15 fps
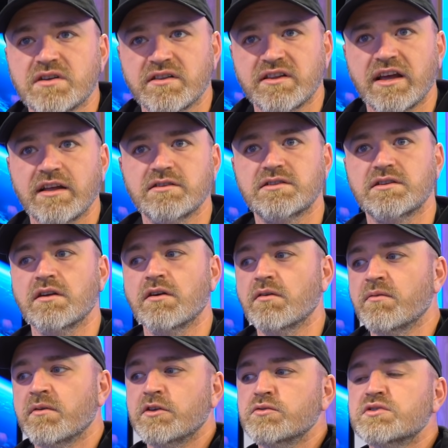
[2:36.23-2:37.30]
on that uh,
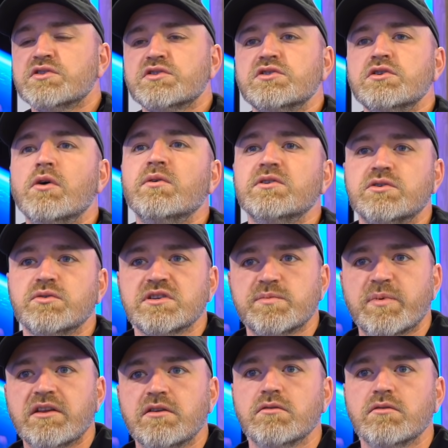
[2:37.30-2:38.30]
users know what to expect.